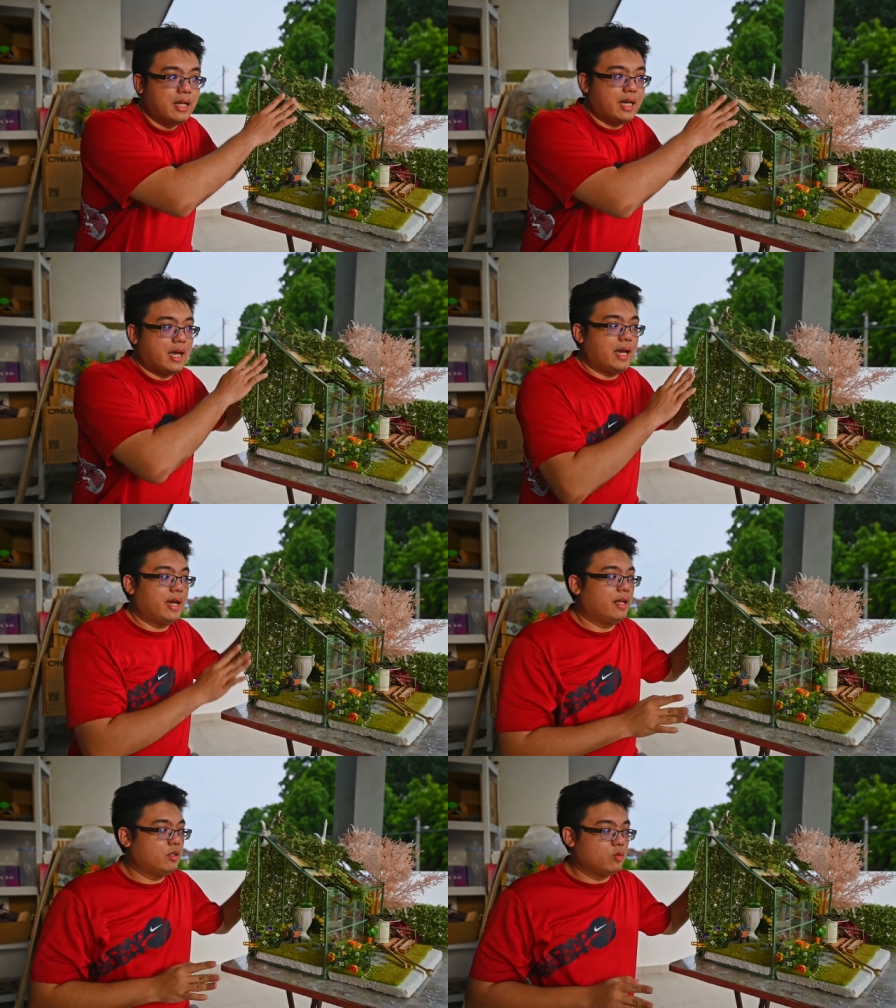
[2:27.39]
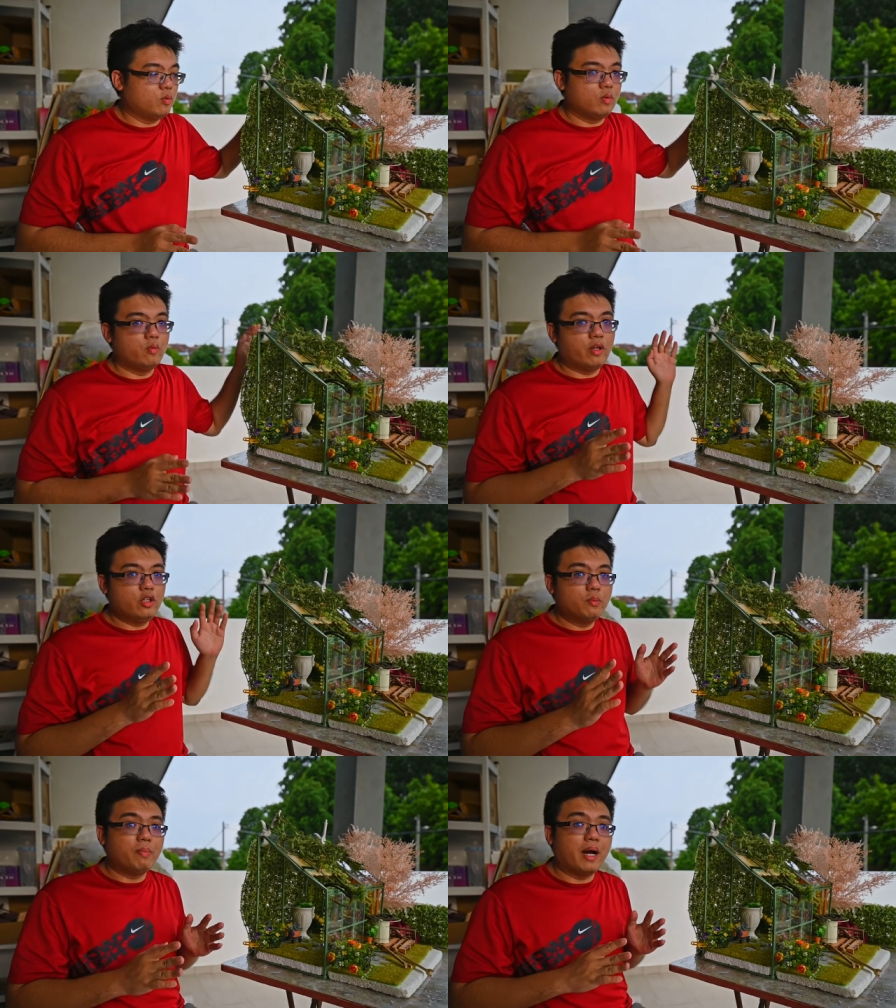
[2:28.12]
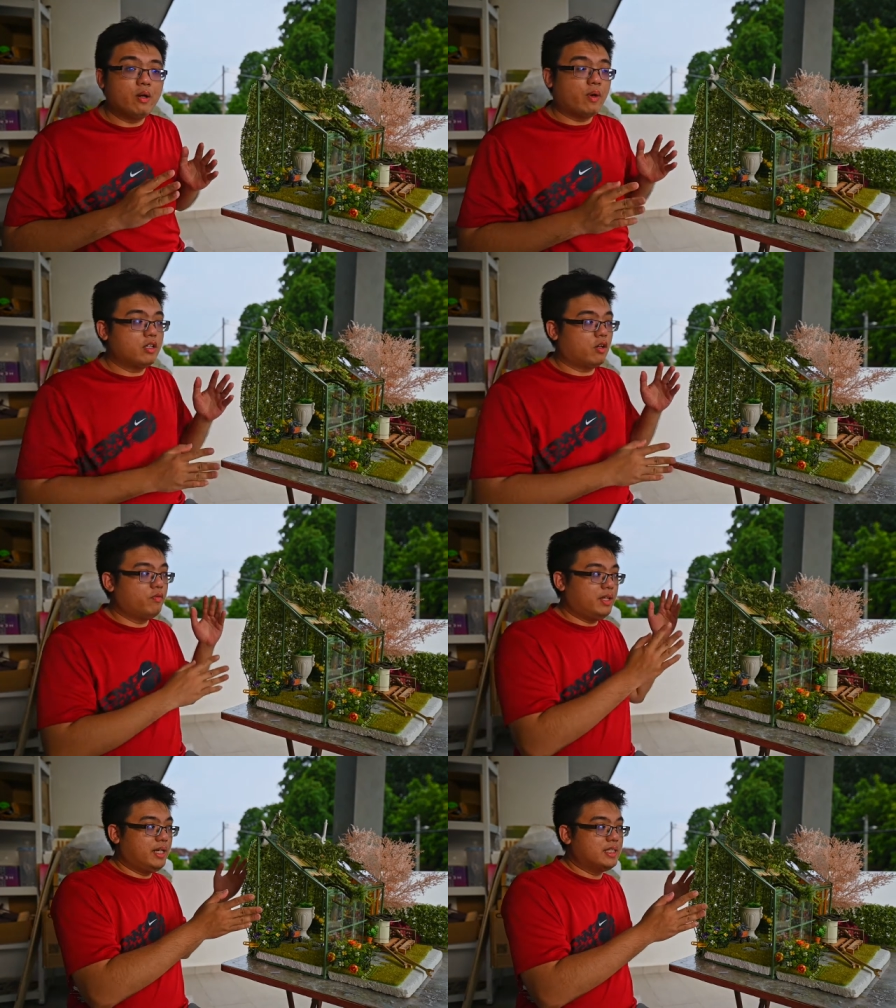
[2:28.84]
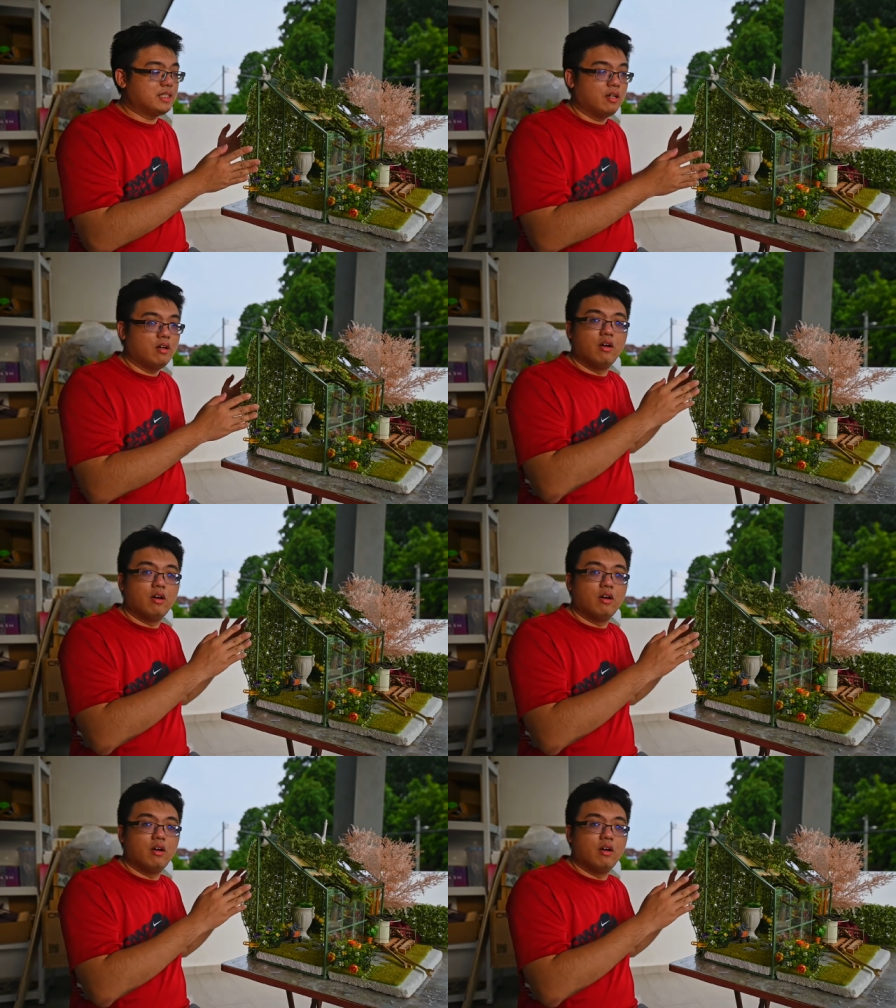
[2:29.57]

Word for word: and when you buy one of these